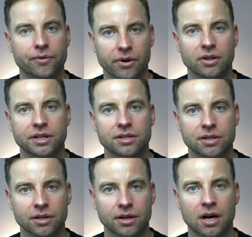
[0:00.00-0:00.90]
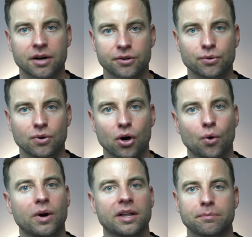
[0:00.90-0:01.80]
royalties are too
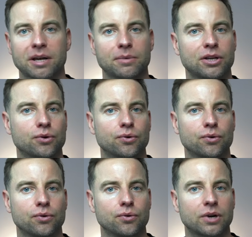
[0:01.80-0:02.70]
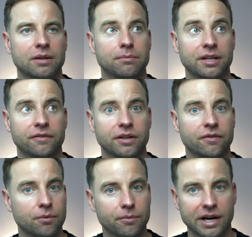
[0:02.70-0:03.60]
low, and maybe you can benefit
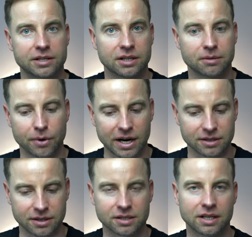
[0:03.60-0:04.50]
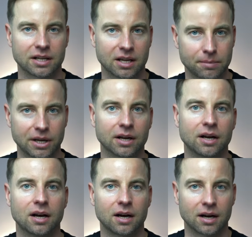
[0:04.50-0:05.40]
from raising the prices and keeping
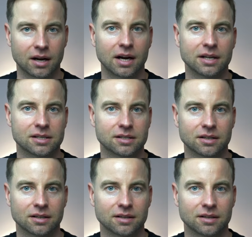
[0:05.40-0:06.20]
ads